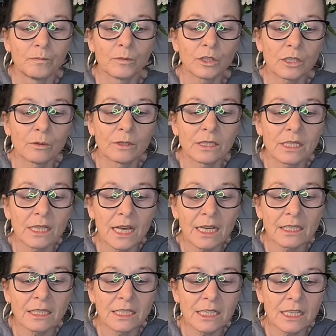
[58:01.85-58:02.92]
So
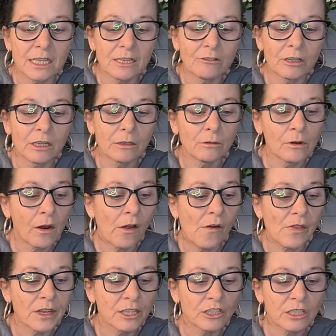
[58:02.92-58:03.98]
that 0,
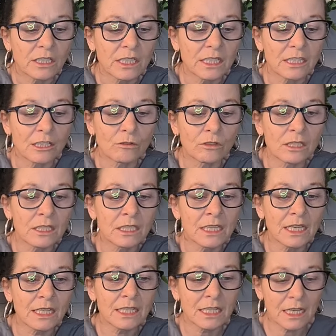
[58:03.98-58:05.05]
there's your 6. So
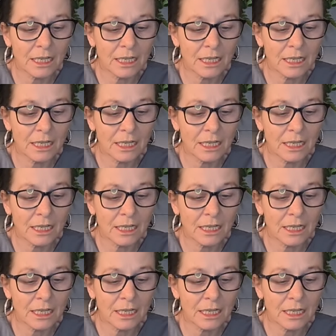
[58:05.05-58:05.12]
6